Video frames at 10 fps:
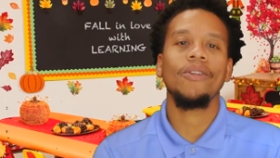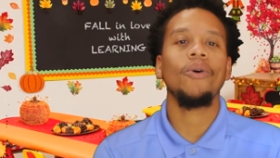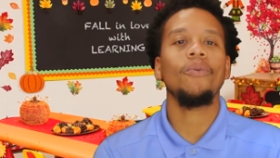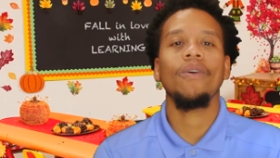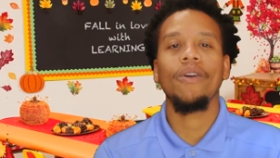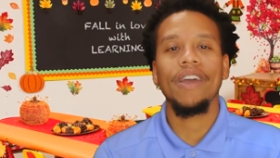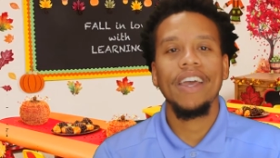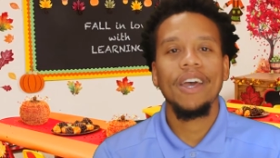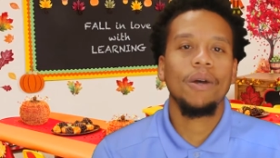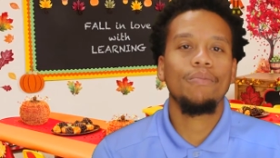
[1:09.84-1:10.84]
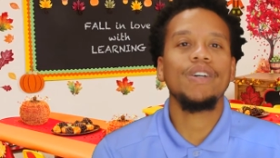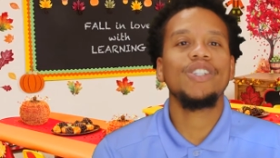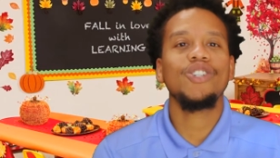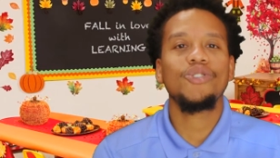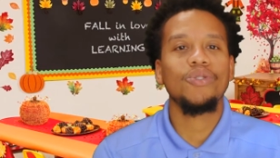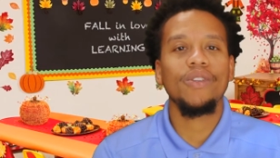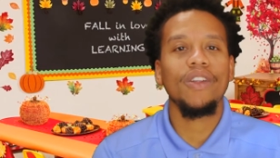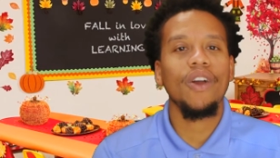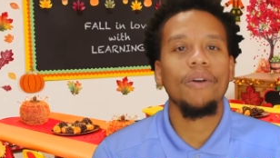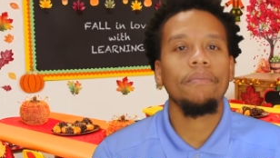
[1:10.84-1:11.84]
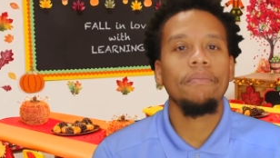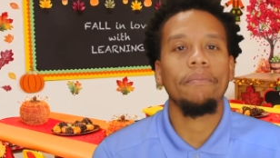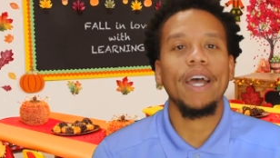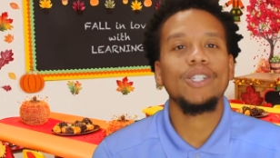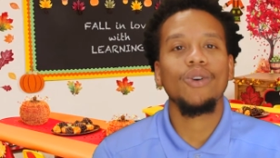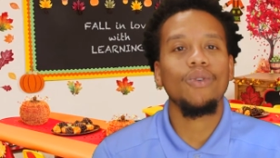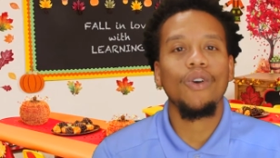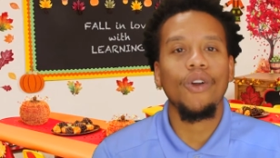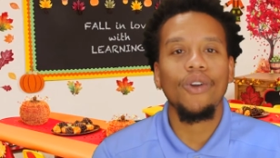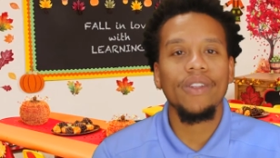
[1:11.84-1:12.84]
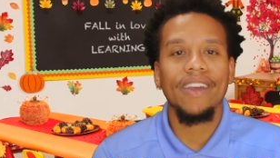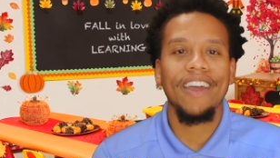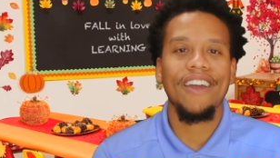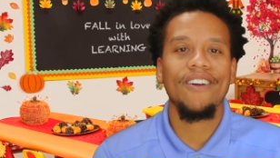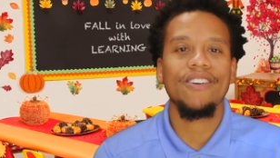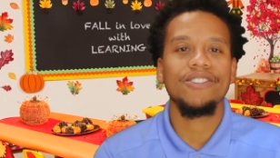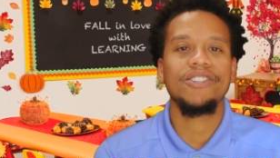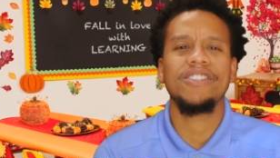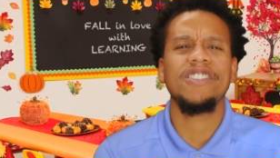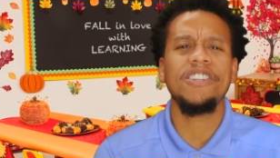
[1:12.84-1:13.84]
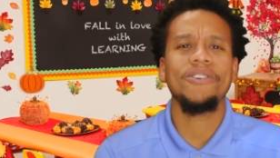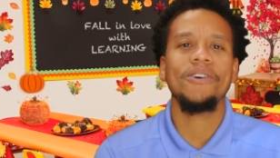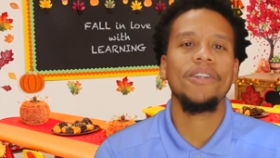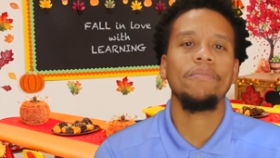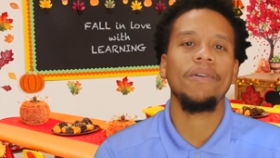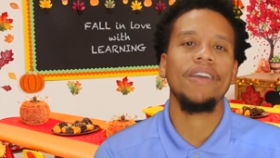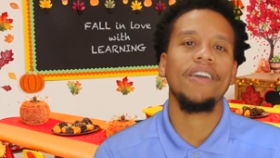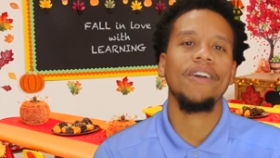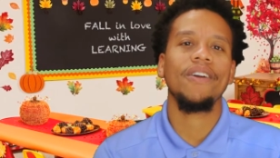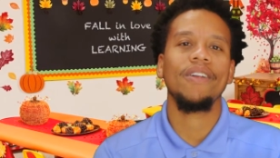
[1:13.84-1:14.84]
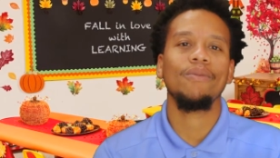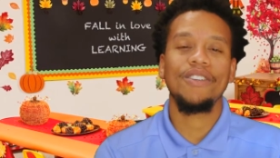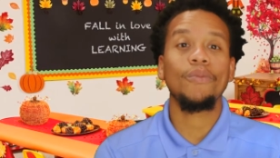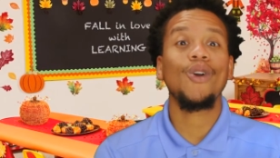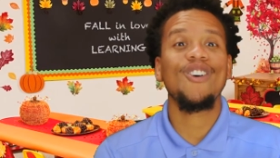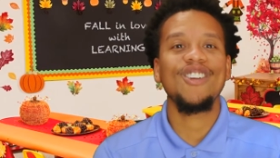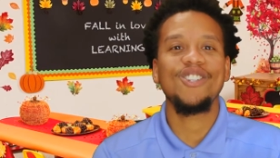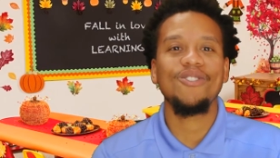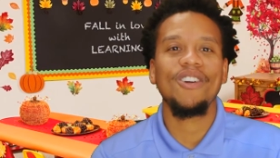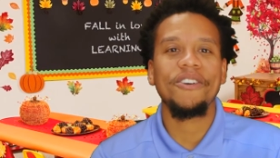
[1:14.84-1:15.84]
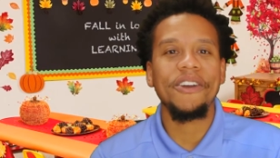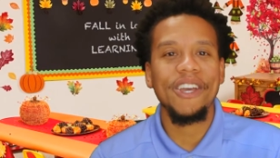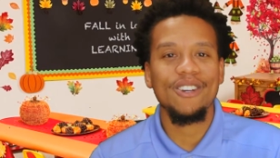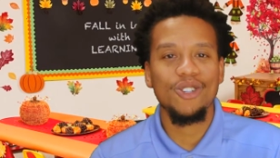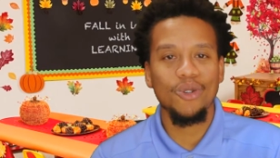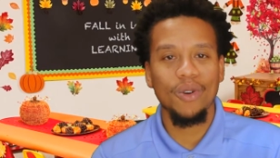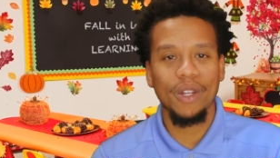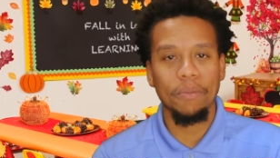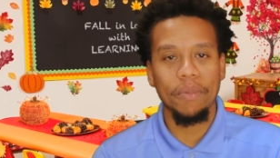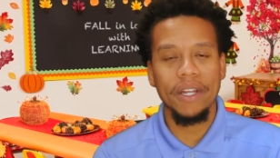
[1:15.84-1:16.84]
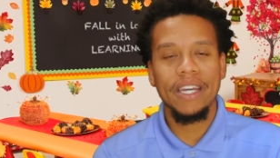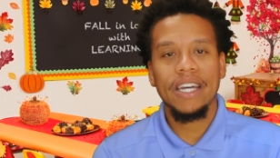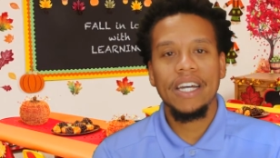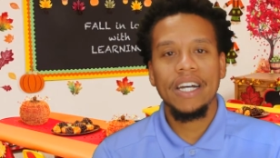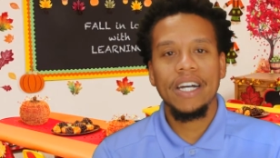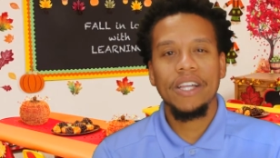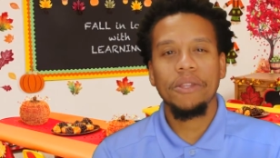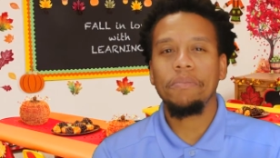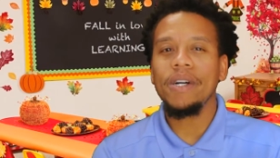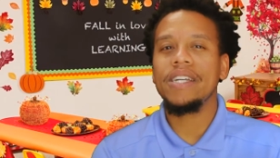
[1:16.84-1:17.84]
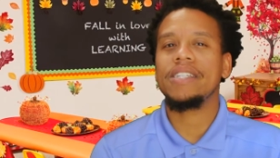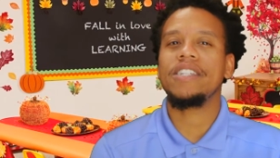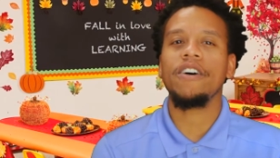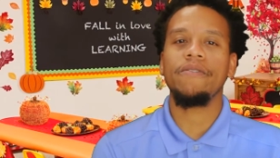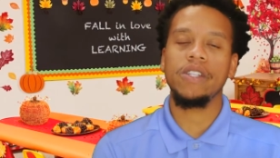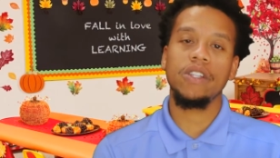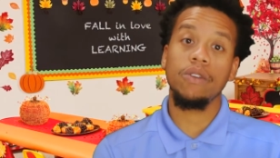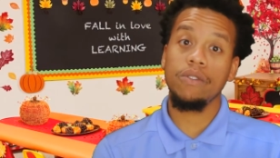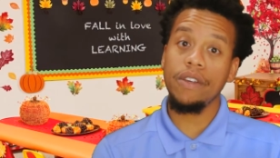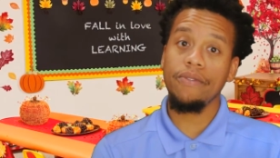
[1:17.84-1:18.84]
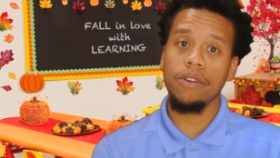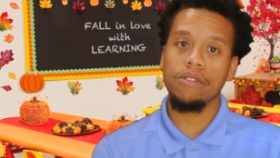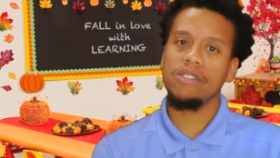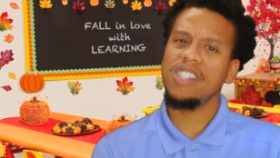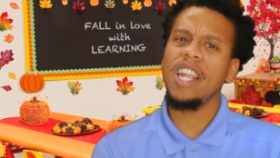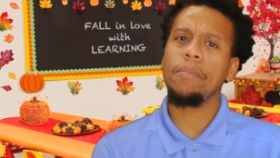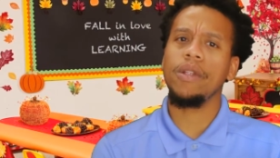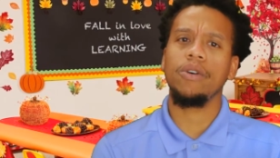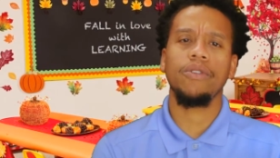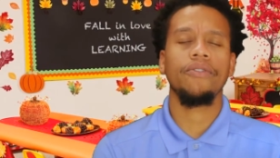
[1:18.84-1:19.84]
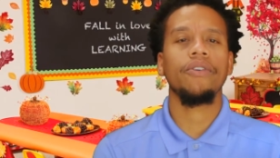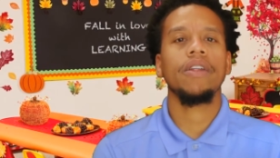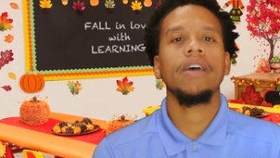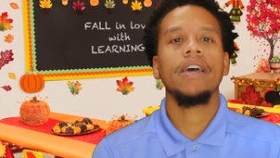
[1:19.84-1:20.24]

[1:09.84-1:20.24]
Don't worry, Princess Truly and her magical curly hair are still going to be here, and, and we're going to join her here shortly, but the book itself is a little different, set up a little different.